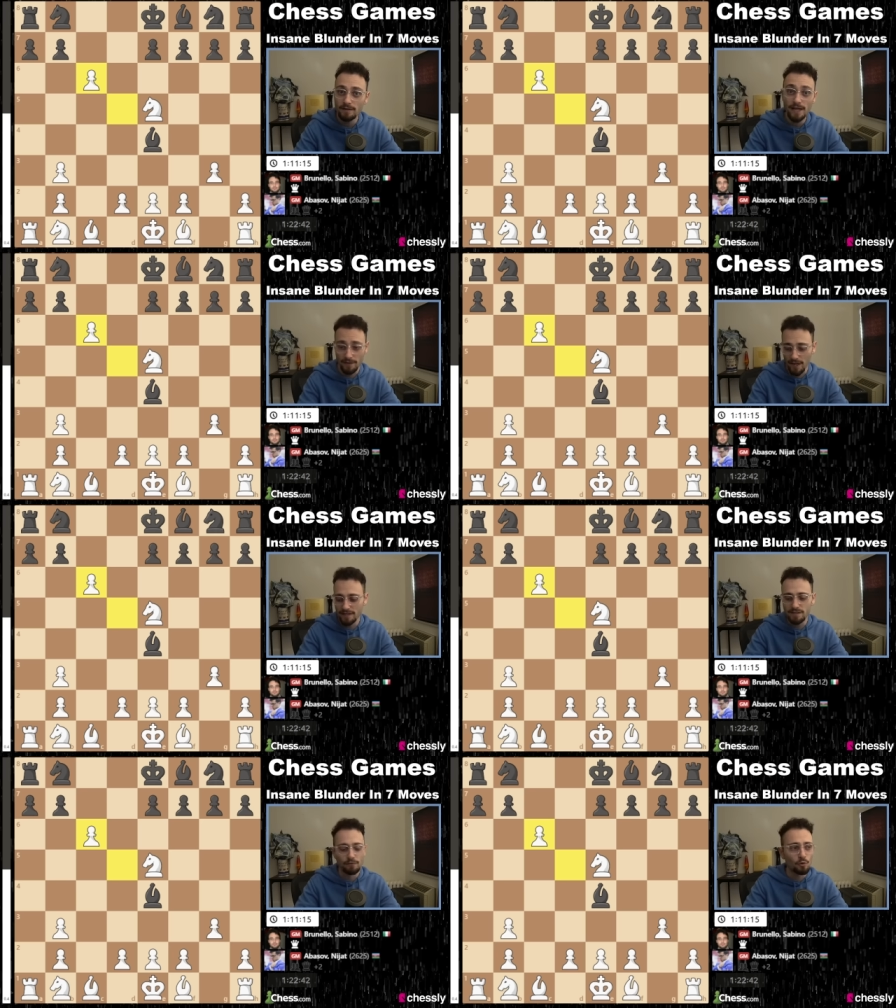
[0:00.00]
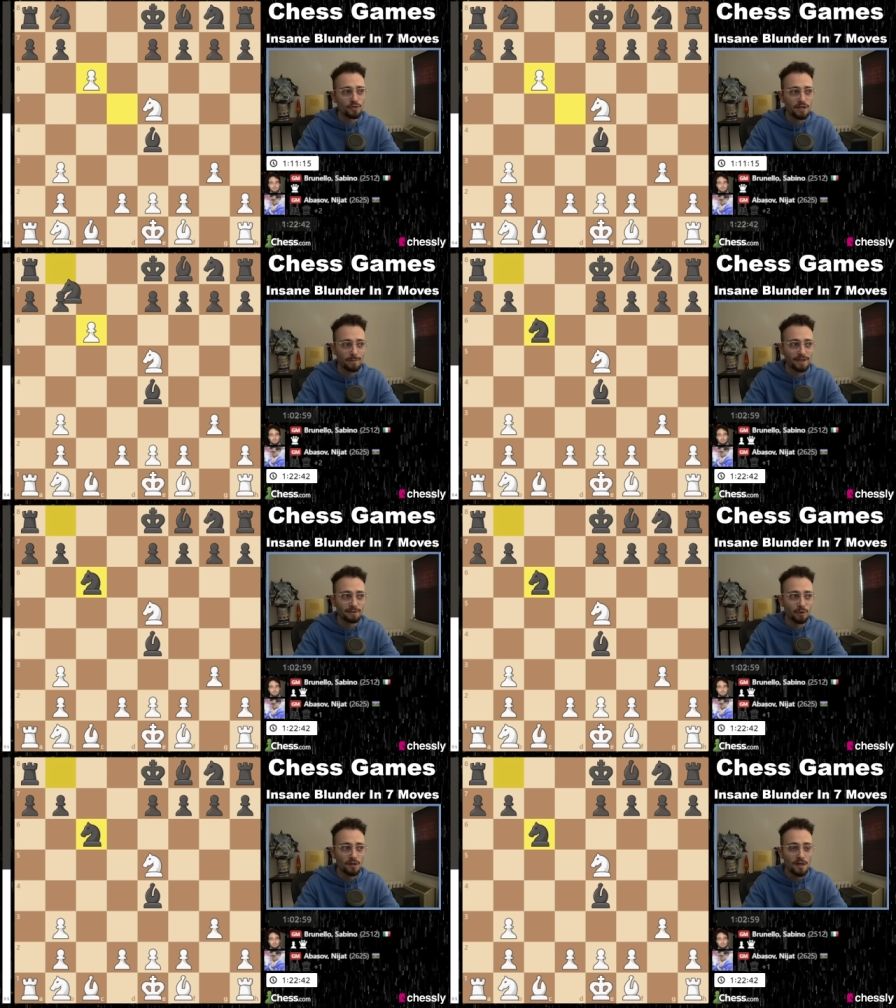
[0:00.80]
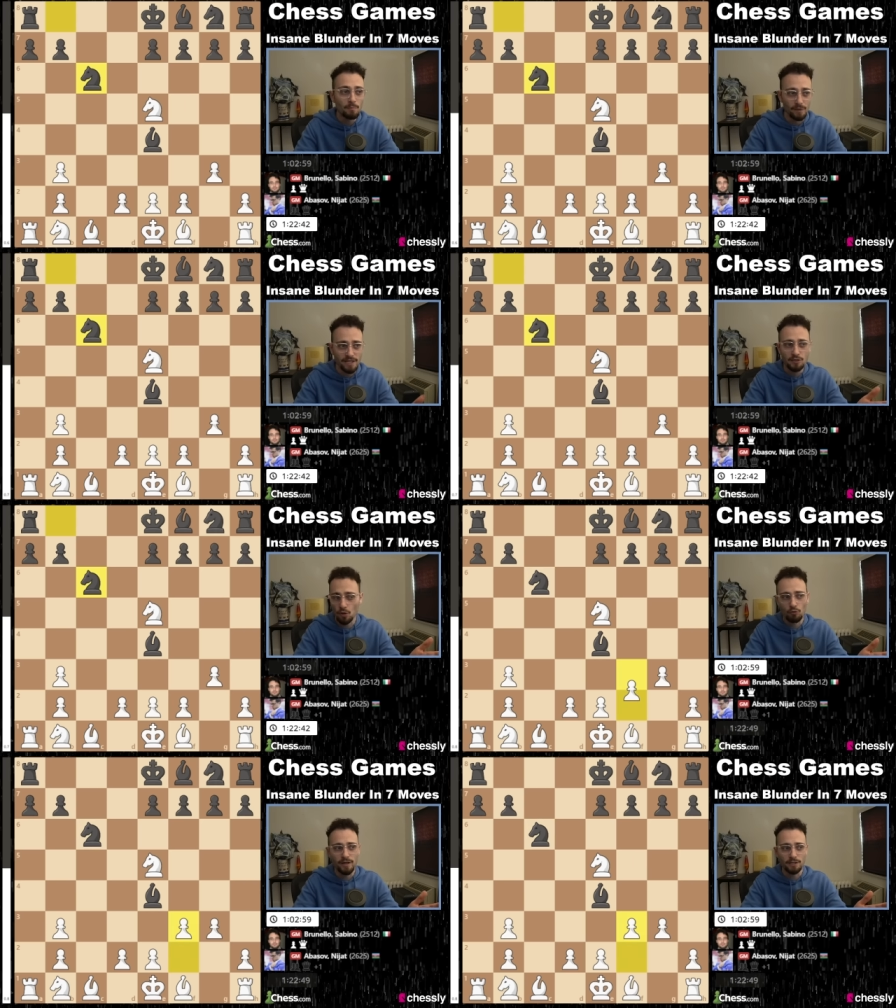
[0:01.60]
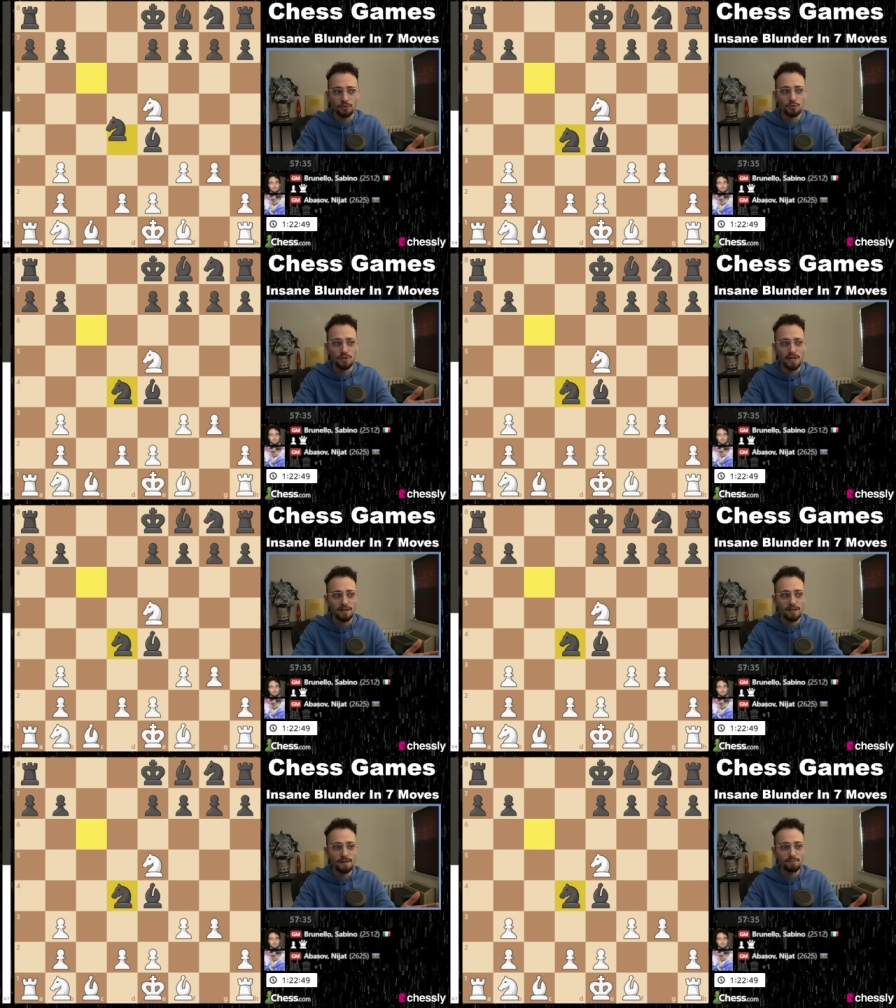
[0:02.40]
That that is of course commendable, but he's already losing.